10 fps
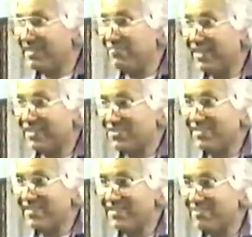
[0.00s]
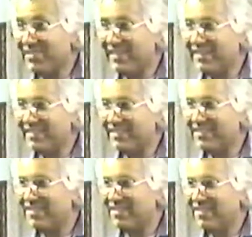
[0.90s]
keep that straight in our minds.
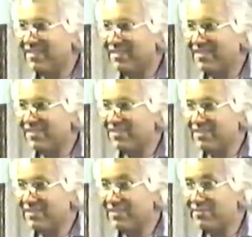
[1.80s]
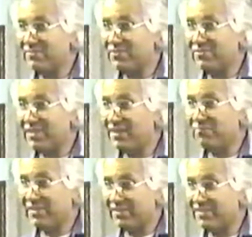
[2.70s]
The systems do
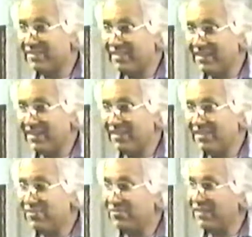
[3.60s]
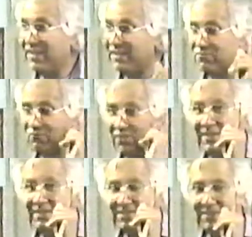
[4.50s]
not belong to God. He only has
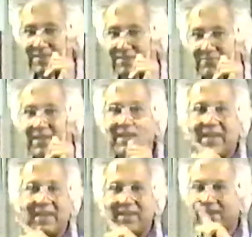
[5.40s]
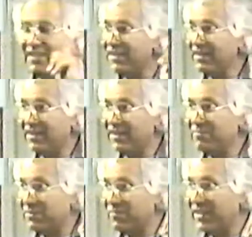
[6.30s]
one system at any
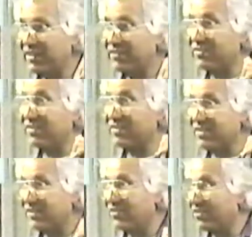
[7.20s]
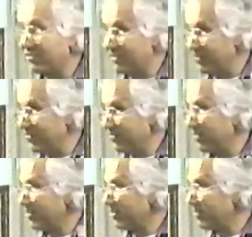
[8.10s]
time on planet Earth that he calls his own.
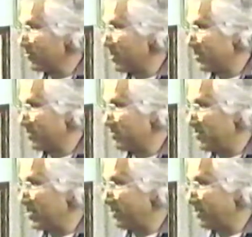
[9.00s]
Otherwise, there would be